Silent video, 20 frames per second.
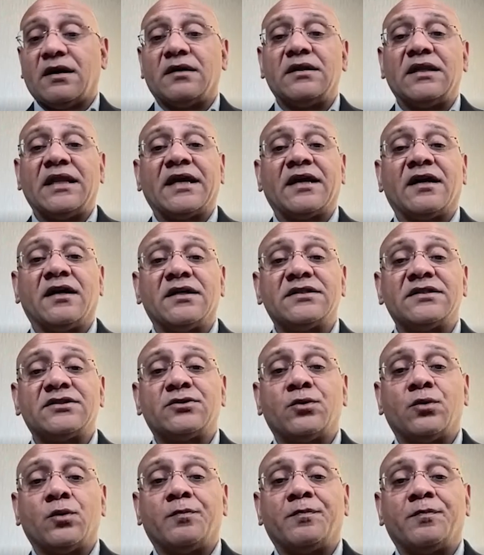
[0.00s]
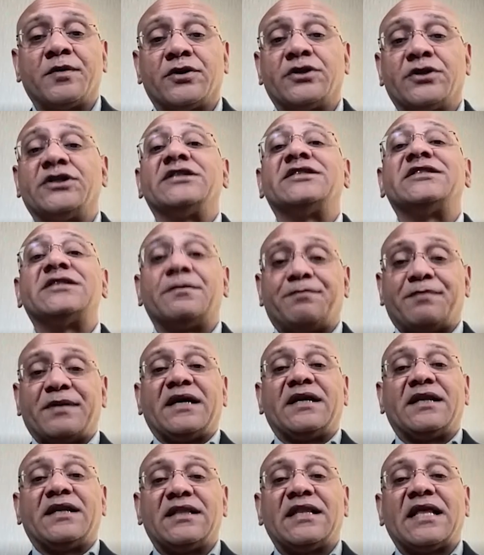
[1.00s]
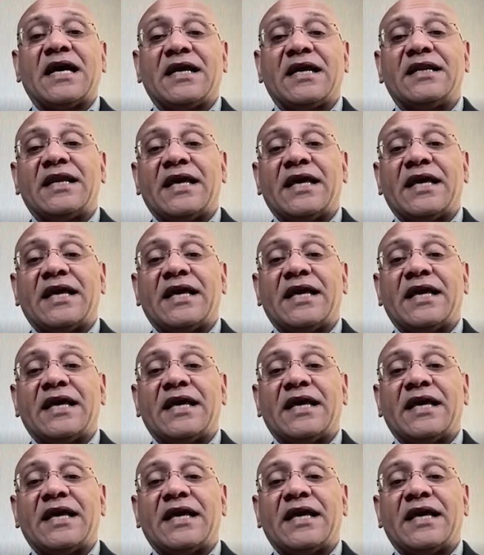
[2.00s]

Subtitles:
us who participate in that